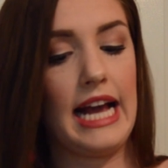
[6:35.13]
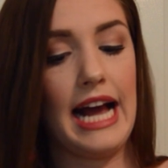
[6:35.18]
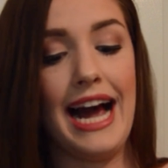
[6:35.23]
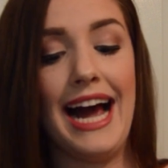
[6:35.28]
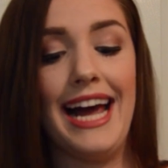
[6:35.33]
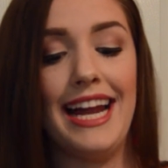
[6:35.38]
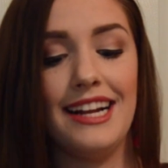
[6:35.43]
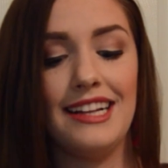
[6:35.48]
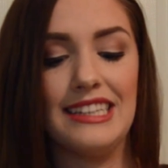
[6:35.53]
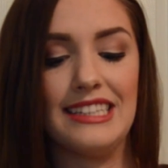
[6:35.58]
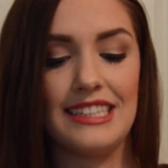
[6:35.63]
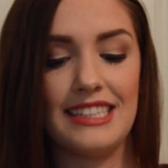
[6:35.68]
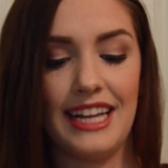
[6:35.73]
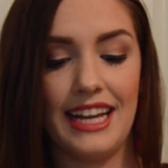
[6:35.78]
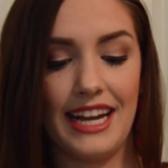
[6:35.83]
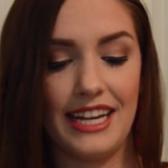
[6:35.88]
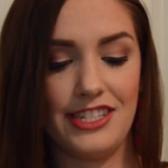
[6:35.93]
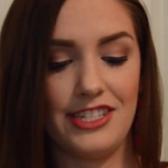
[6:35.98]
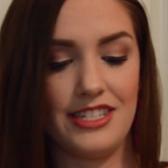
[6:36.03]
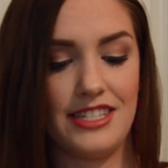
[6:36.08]
kind of look
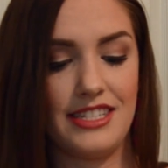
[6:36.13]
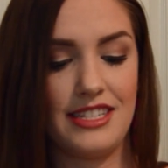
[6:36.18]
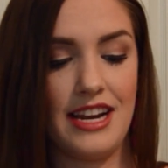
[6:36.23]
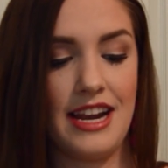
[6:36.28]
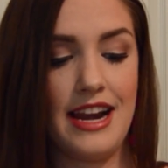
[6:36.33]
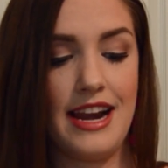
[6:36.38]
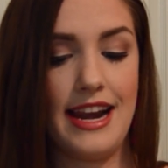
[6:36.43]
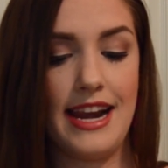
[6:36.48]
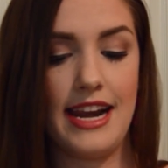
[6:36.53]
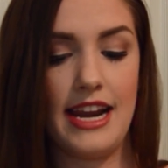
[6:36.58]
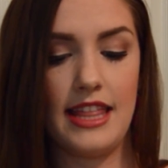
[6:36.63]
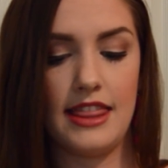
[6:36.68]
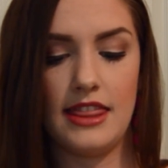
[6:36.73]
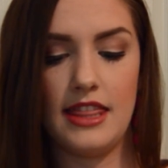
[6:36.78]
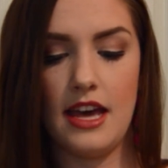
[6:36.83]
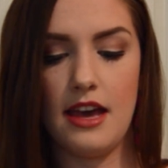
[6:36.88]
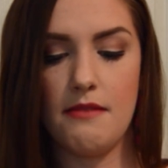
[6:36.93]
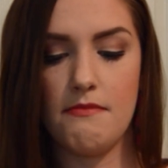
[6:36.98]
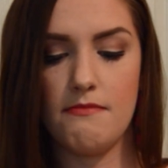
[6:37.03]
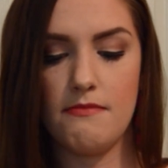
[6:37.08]
like I just knit
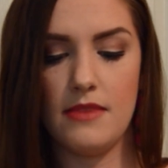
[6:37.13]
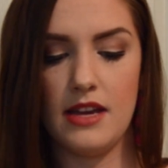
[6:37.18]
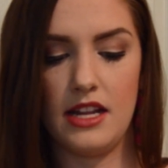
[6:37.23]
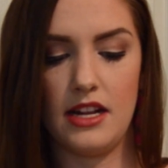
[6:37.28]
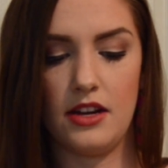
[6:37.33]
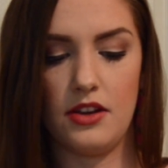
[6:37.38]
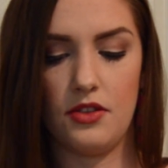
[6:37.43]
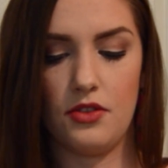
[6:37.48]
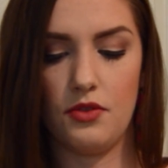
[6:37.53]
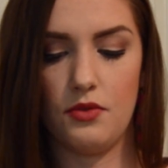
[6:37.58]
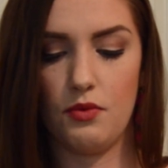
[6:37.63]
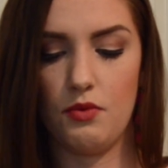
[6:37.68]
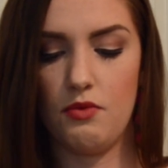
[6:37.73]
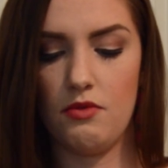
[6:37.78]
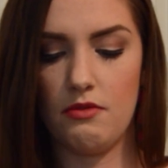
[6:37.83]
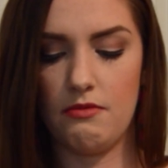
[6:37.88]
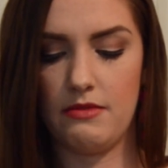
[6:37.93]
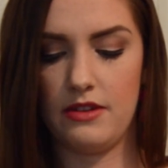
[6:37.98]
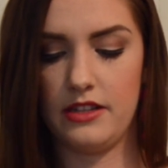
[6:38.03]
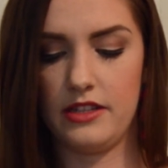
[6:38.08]
them and threw
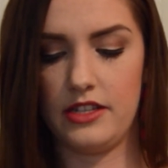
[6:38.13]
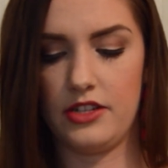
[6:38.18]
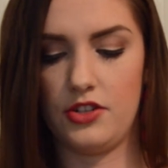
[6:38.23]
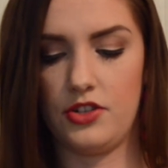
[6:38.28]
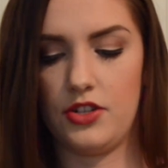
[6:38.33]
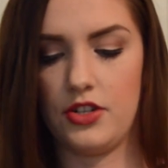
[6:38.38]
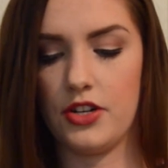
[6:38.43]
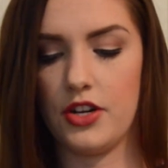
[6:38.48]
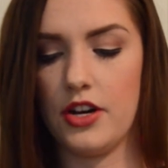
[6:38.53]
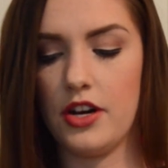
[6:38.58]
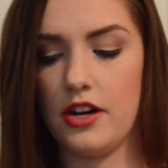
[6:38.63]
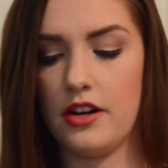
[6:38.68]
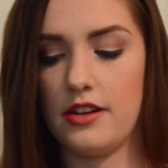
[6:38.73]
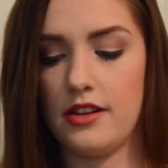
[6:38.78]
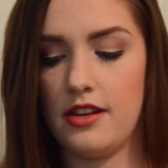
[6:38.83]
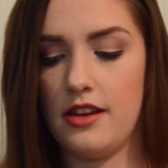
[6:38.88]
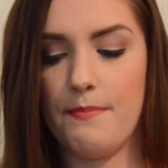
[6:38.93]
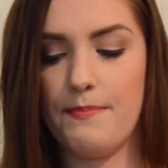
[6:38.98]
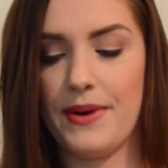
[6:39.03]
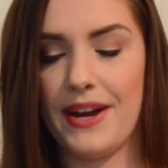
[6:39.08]
them on the
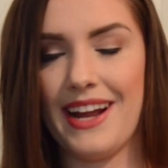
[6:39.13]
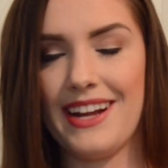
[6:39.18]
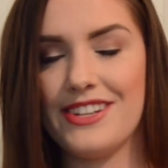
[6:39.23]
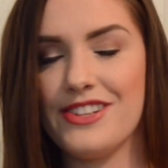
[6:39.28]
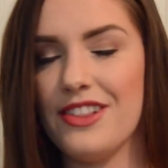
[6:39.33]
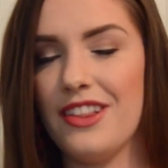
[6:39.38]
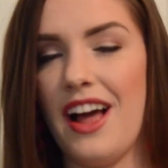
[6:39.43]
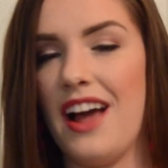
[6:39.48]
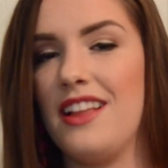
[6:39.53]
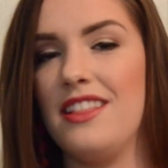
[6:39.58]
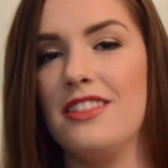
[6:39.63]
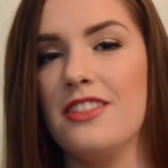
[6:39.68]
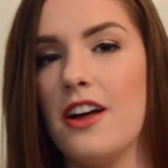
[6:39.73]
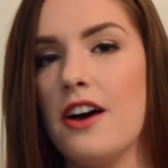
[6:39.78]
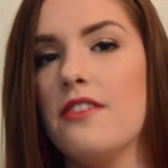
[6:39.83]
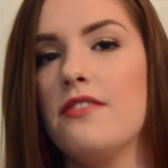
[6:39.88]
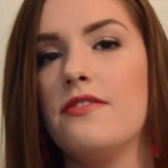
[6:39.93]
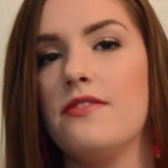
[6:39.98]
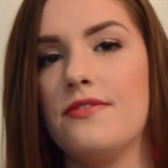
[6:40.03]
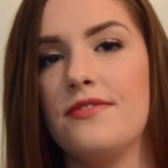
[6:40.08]
shirt, but I
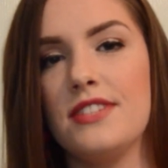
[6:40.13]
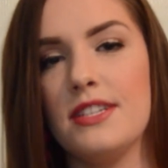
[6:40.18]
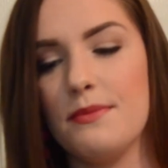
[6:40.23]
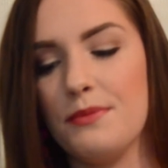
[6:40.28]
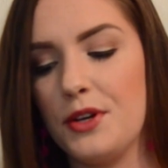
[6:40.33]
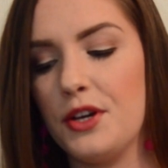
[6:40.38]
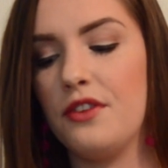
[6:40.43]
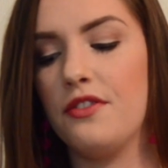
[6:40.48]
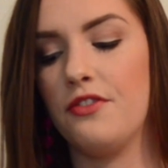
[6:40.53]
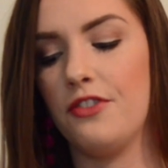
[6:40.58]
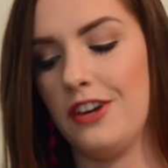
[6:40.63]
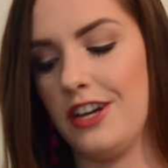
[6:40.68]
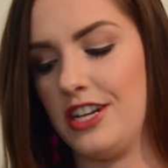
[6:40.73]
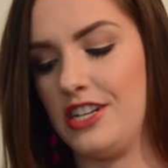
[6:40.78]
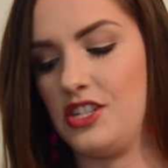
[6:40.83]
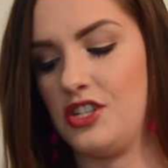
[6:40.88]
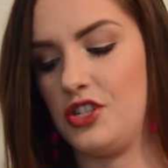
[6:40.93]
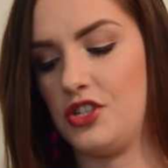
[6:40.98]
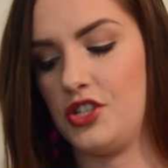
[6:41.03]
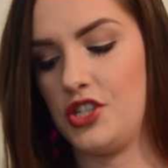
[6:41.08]
love some good
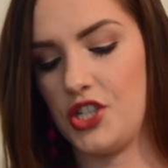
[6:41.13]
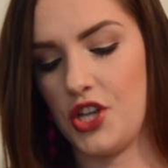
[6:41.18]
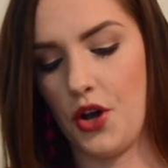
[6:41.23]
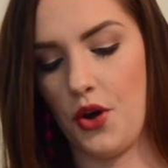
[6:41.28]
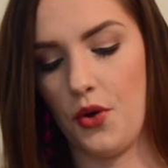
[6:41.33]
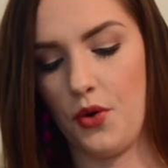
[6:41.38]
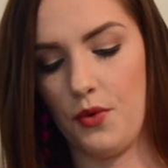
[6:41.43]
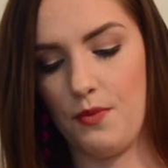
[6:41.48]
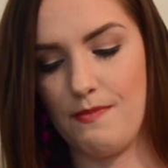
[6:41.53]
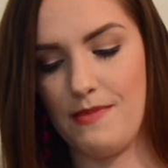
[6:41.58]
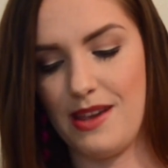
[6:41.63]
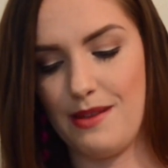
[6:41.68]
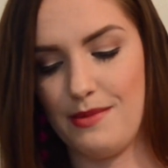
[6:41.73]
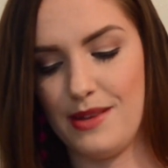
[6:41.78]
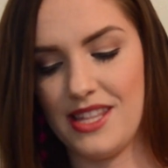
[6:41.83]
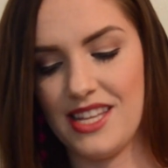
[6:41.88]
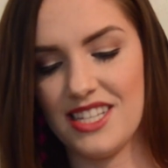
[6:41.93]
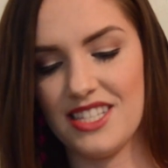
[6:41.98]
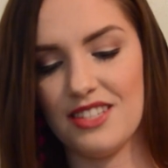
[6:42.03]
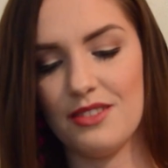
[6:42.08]
fringe, so
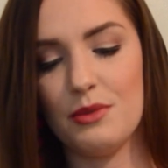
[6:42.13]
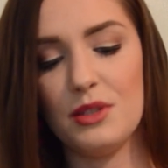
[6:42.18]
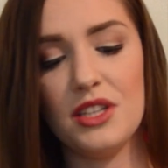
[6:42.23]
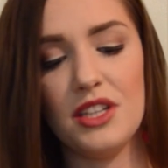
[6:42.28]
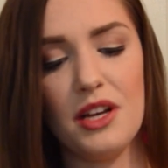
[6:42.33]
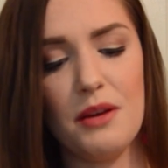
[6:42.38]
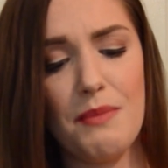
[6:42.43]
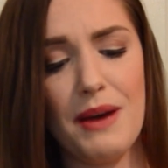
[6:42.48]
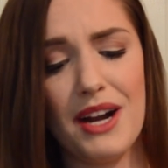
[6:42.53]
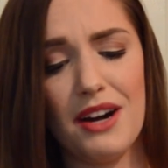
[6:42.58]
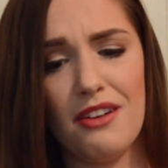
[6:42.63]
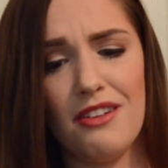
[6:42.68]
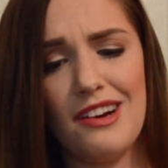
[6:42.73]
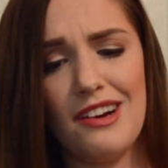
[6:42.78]
maybe this will look better